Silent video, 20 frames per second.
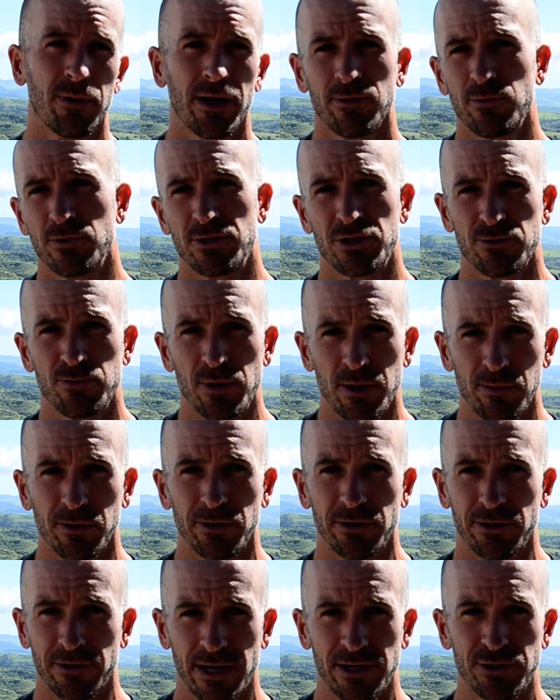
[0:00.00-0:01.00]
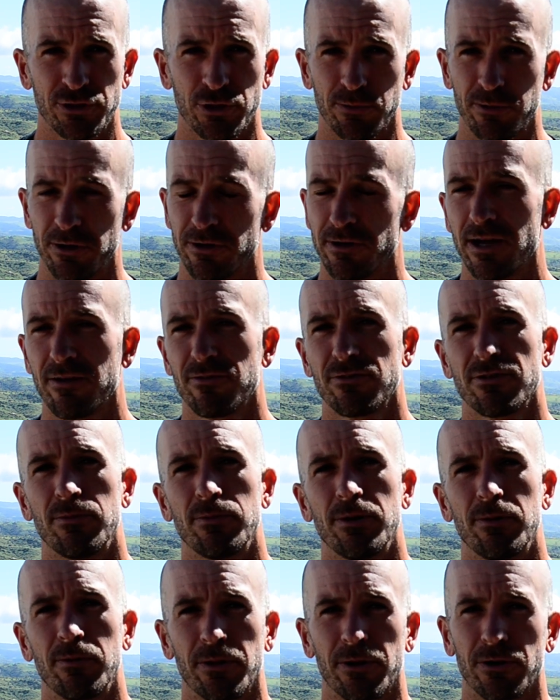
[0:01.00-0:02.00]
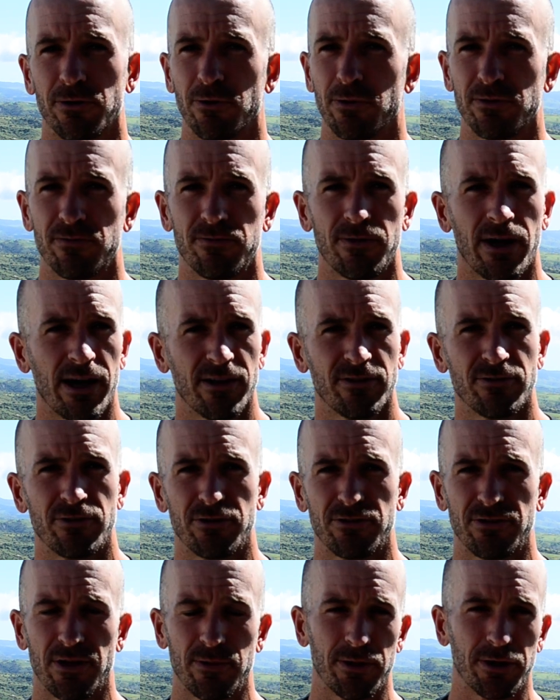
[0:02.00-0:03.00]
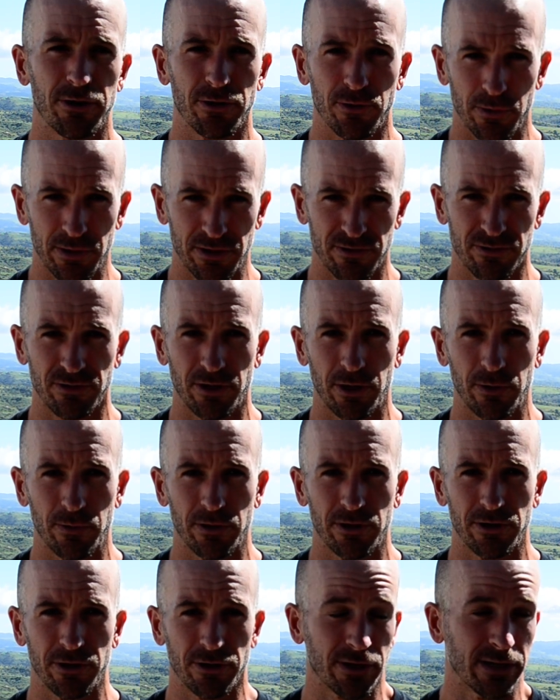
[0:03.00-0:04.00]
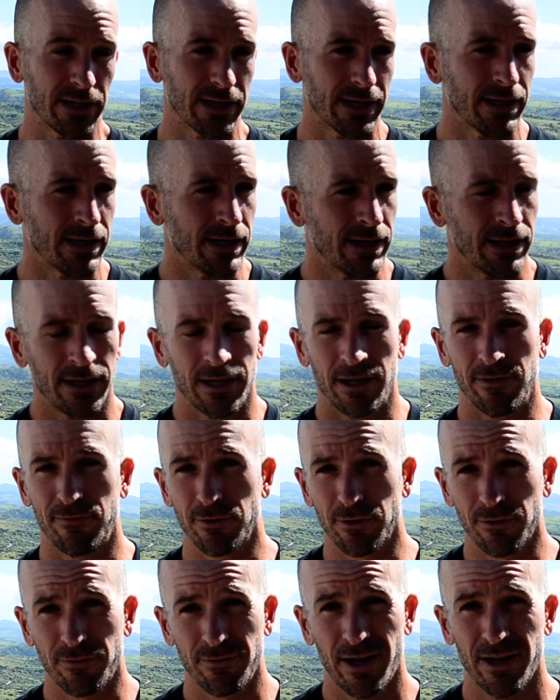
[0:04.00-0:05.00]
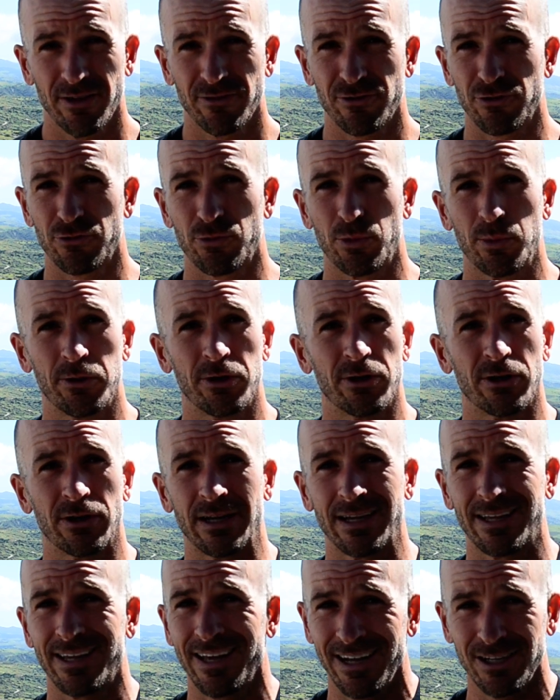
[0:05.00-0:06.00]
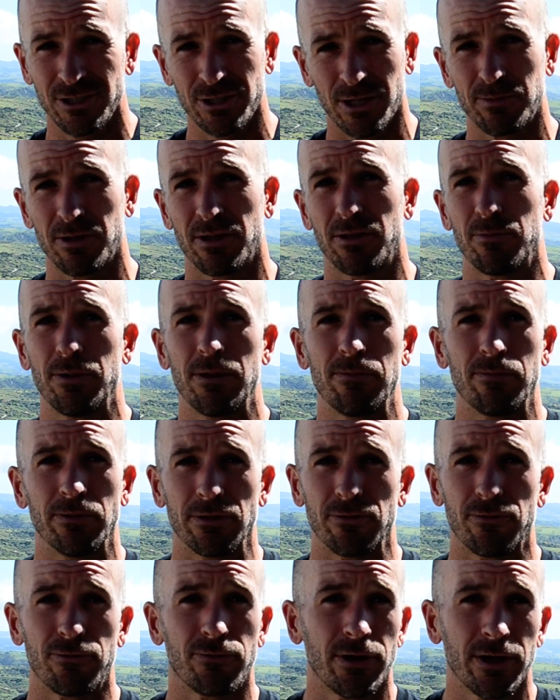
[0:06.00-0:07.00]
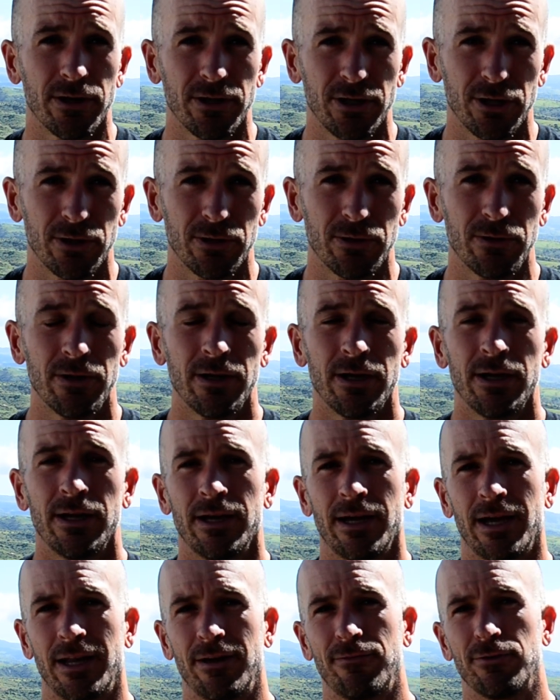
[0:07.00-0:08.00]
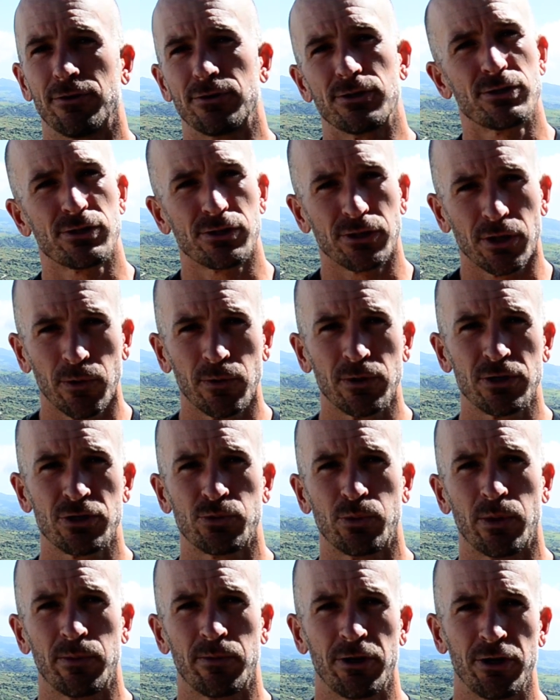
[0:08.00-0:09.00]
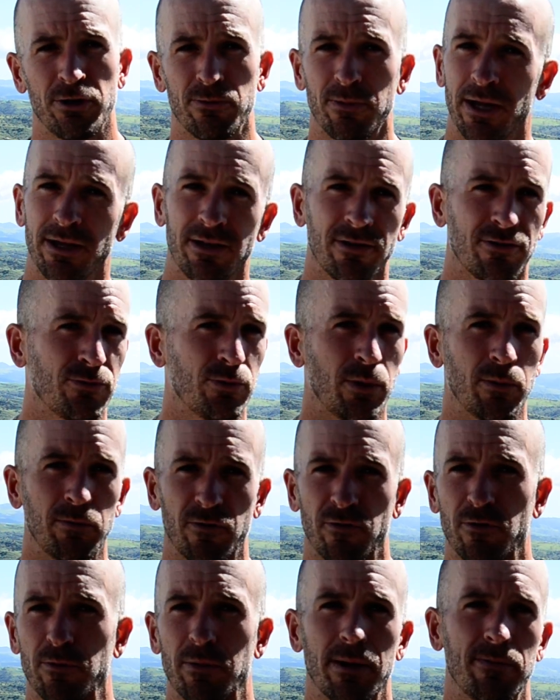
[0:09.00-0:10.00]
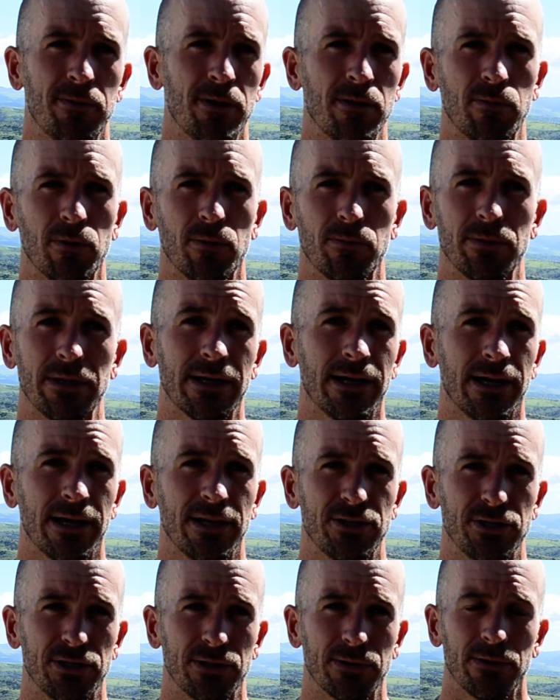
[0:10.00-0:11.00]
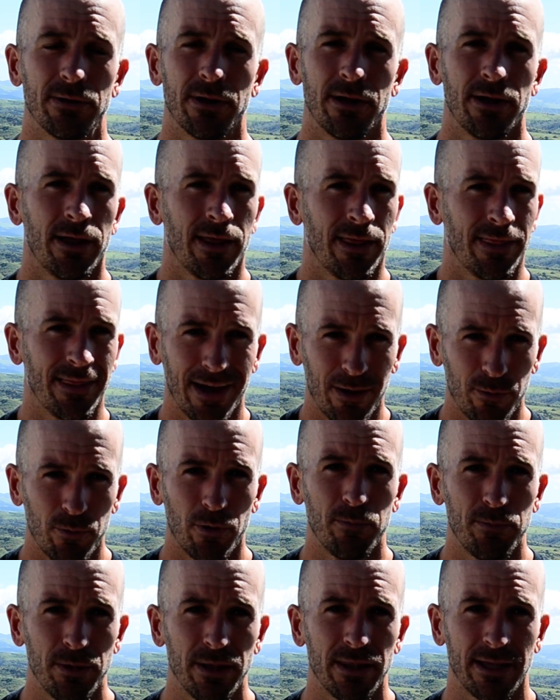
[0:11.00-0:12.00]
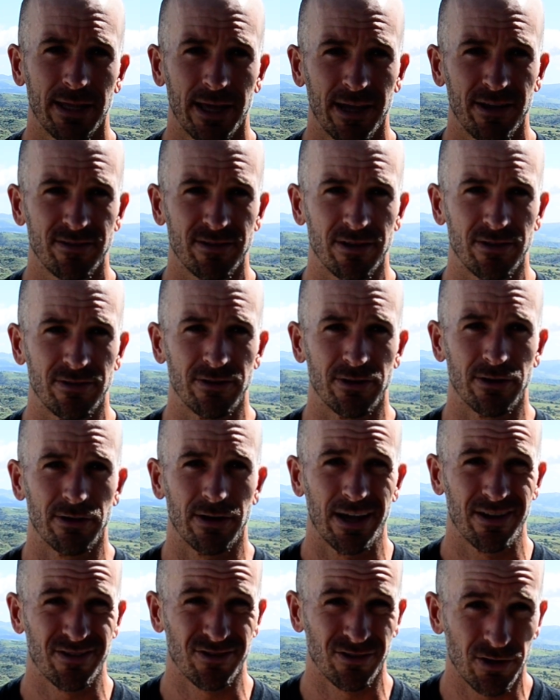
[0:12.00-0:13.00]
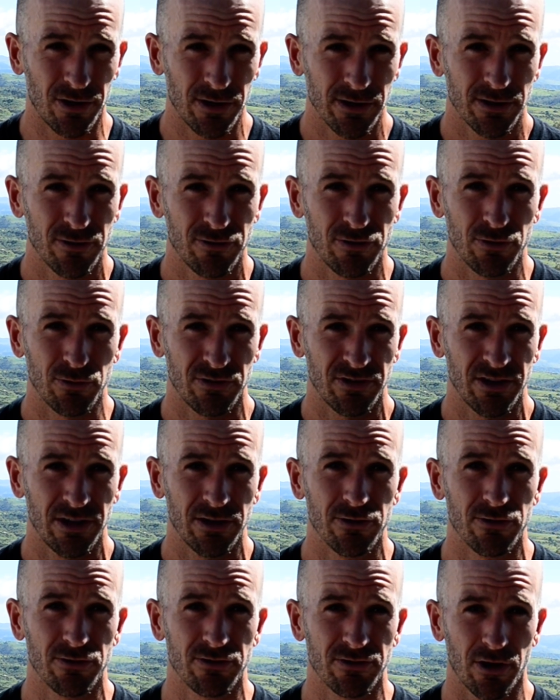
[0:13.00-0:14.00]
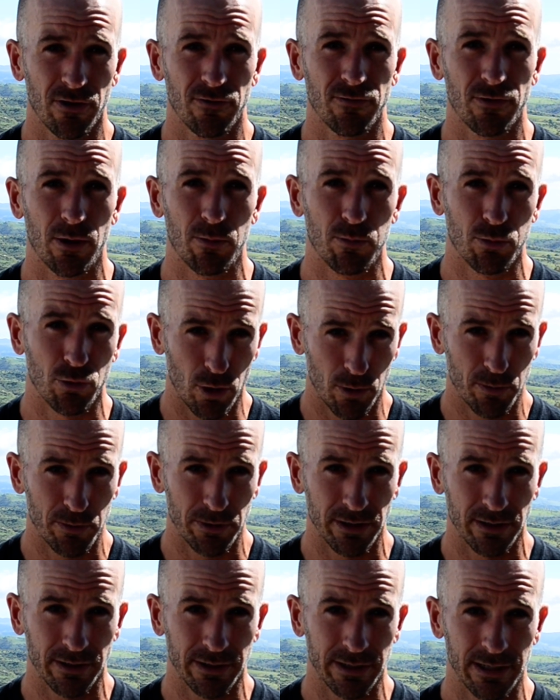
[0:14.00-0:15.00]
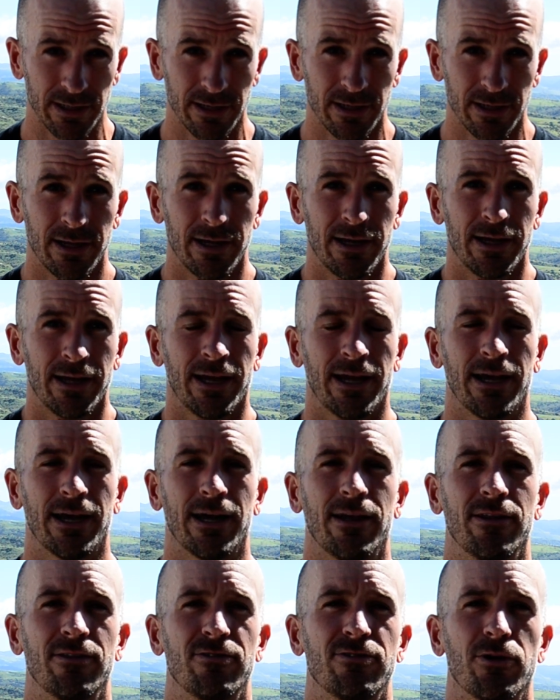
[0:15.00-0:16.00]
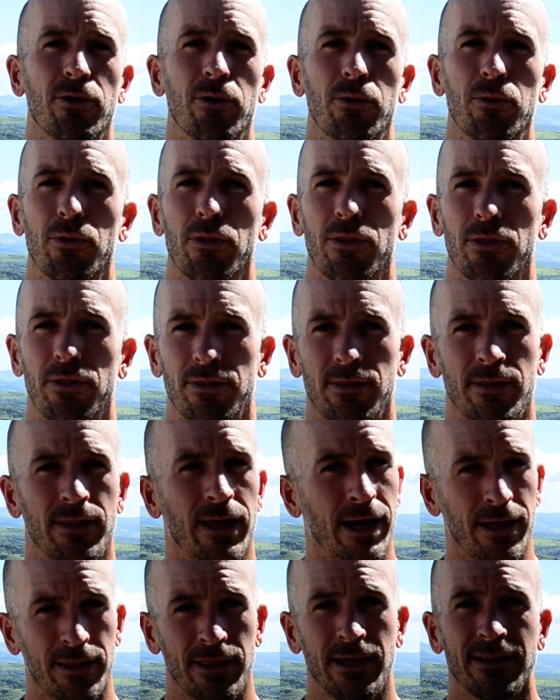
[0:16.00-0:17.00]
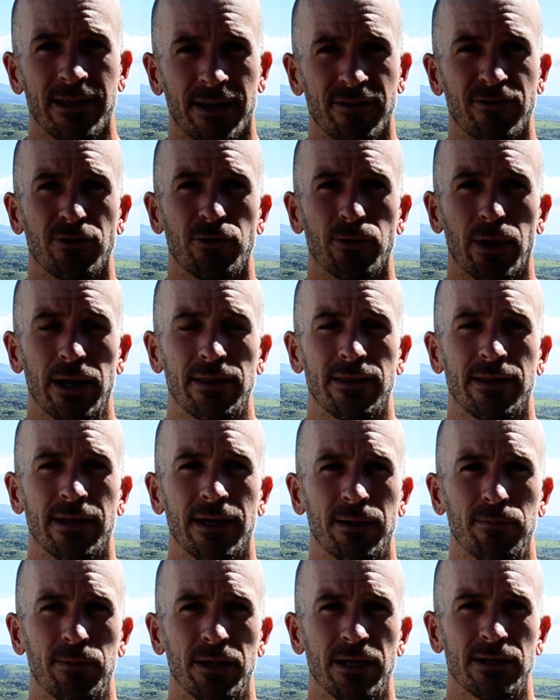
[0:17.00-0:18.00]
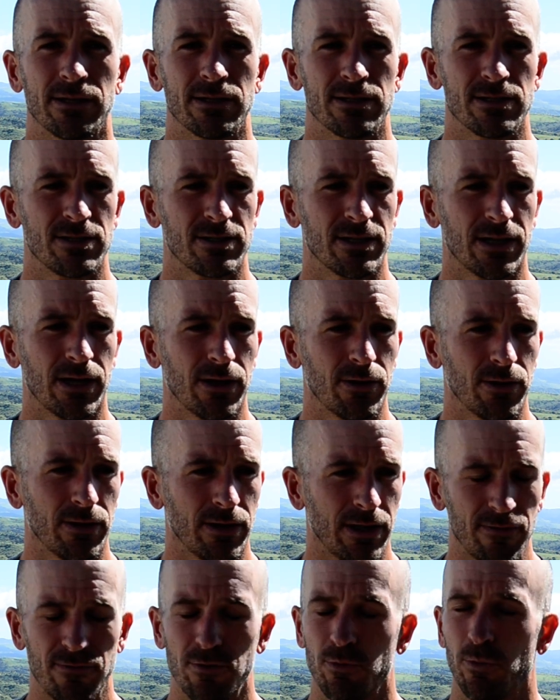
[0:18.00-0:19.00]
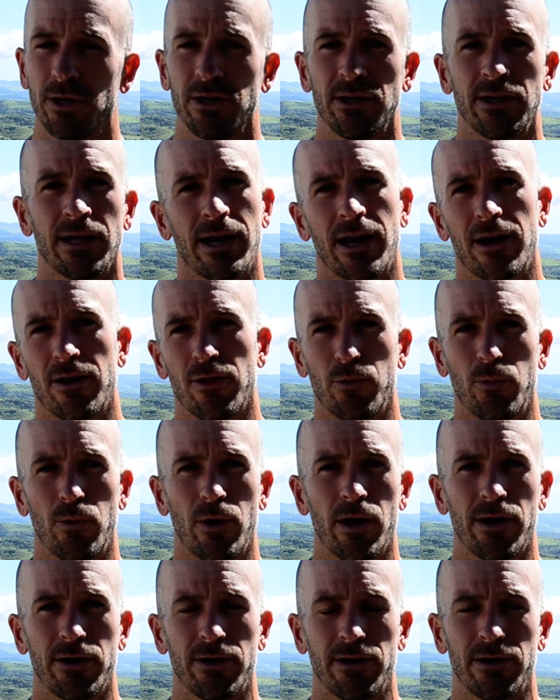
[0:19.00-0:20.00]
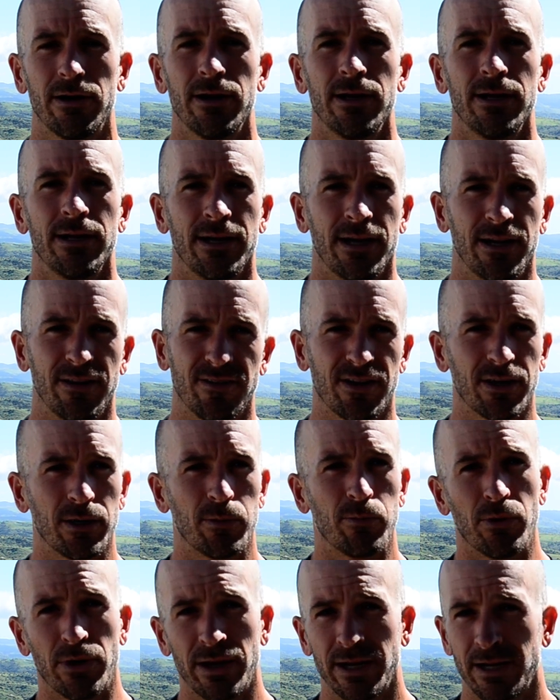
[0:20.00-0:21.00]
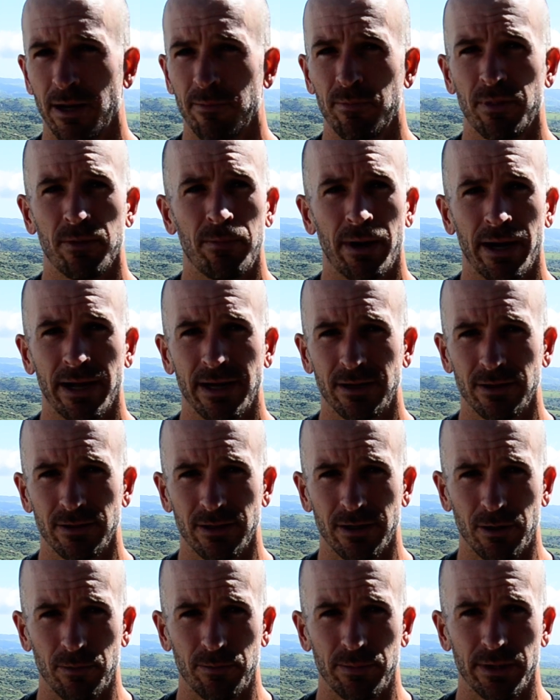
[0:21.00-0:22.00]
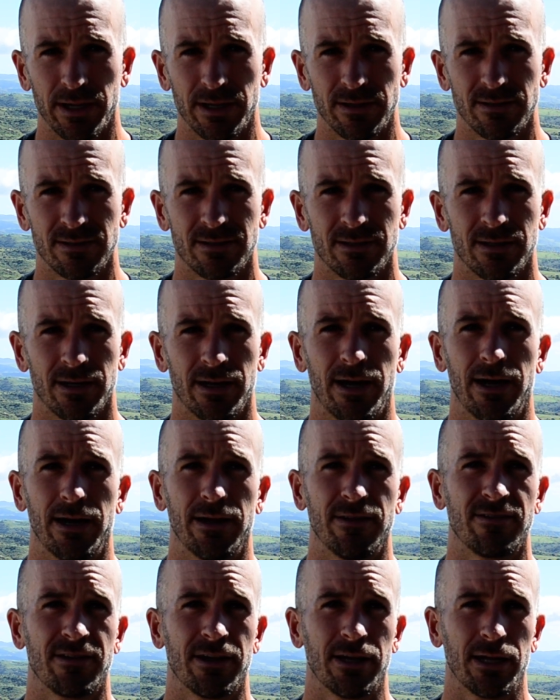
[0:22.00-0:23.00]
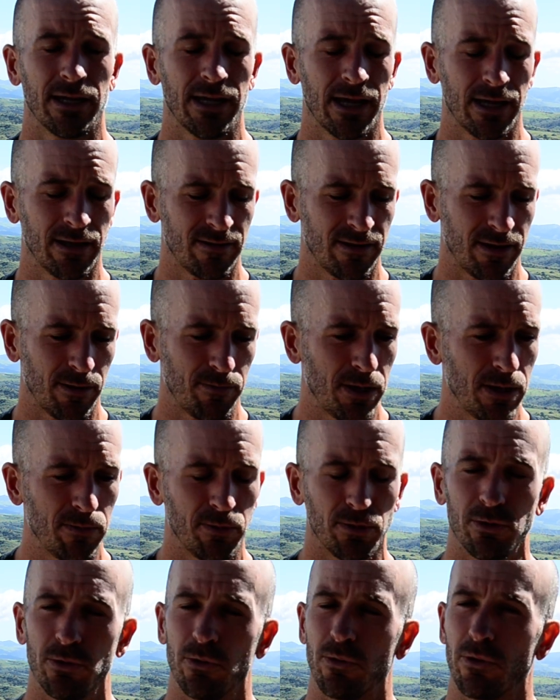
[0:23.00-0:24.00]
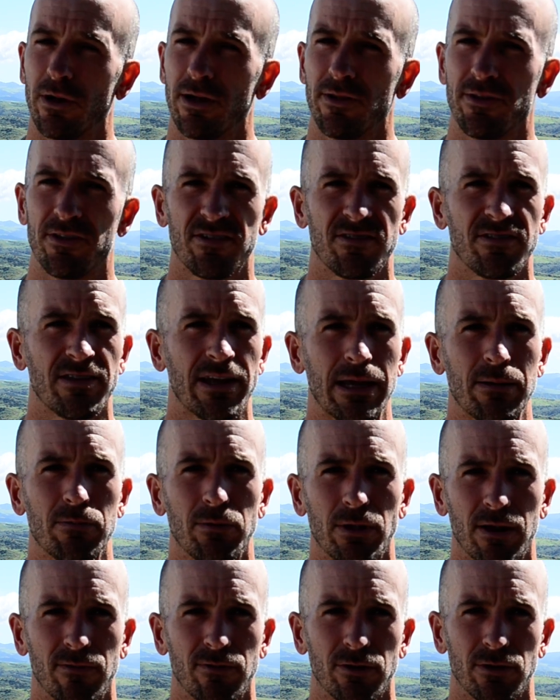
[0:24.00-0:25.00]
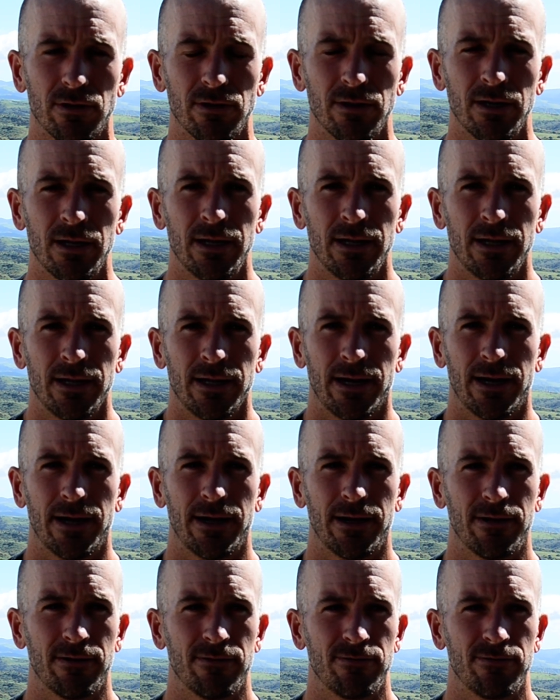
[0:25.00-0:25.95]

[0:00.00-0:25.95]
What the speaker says: with just people in your age group, you're going to have some people that are going faster, some that are going slower. If you're a faster swimmer, you're going to catch up to the people in front of you. And if you're a slower swimmer, you might get swum over by people behind you. That won't be the case this year as long as you seed yourself appropriately. And so I think that's a great thing because even when you get out of the water, it's going to break up the bike a little bit. It's going to get people who are on the same level of